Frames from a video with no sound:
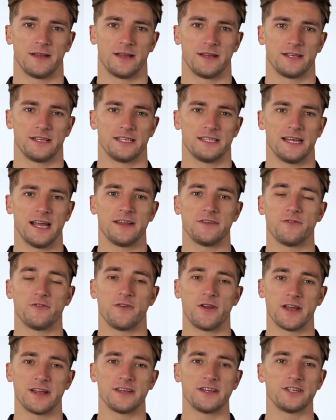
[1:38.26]
Step
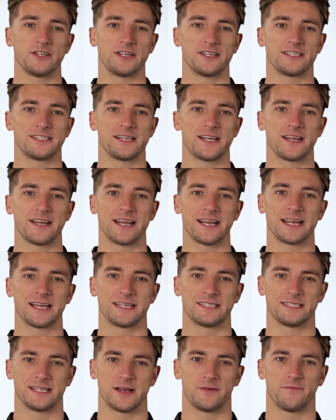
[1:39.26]
3. The GCE
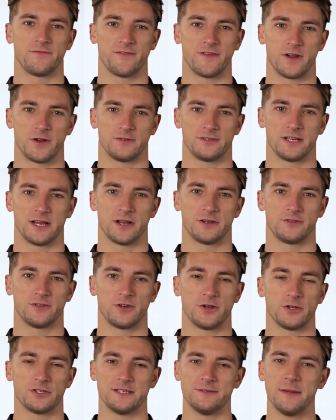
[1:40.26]
is then filtered
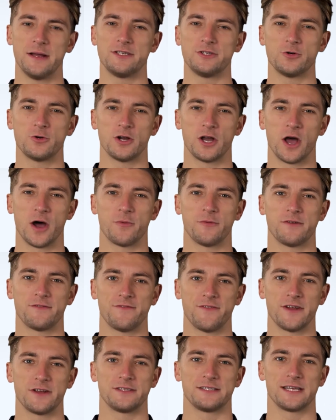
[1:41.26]
through a special carbon
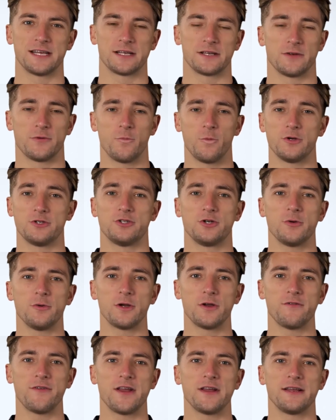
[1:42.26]
filter, which
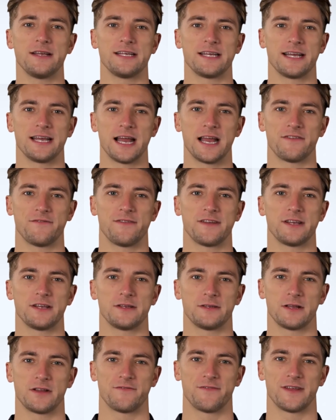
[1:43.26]
remove only the caffeine
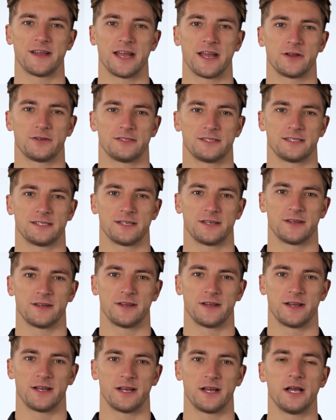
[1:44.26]
and nothing else.
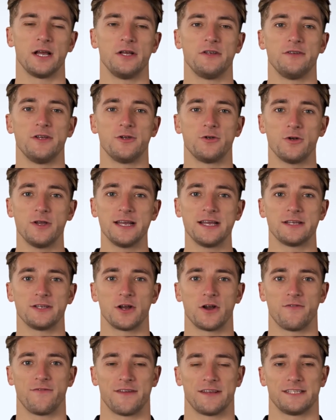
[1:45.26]
All the green
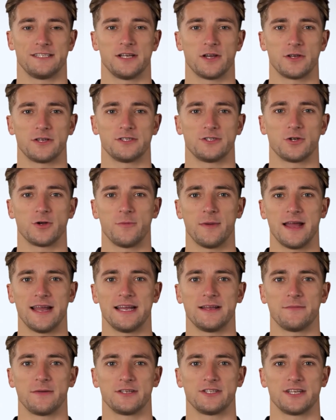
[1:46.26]
coffee solids
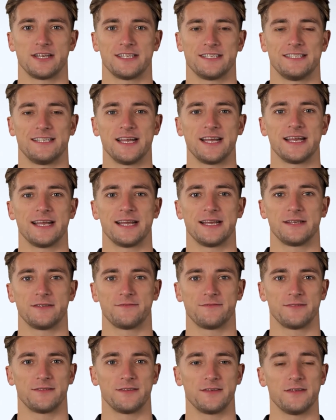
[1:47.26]
remain in the GCE.
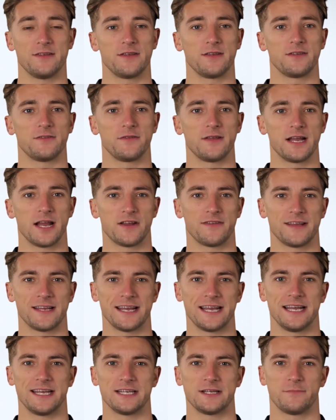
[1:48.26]
The other
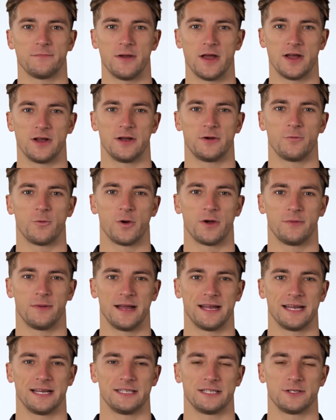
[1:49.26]
key component when
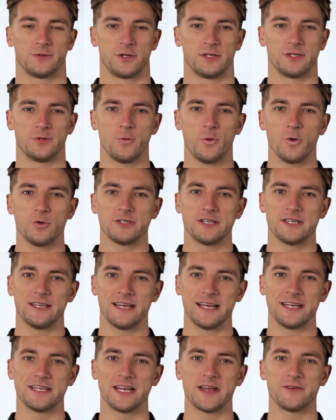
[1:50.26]
making Swiss water
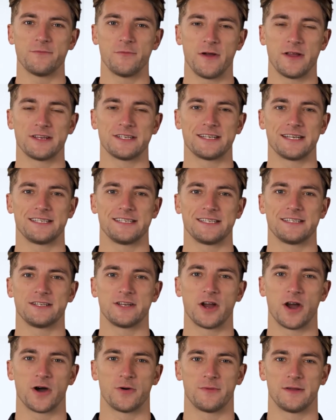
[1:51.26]
decaf process is
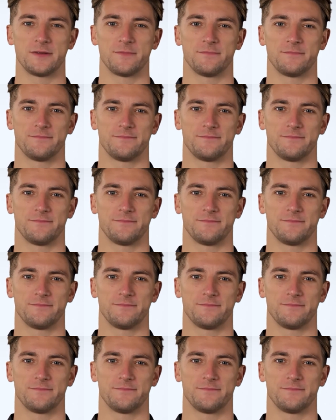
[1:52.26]
carbon.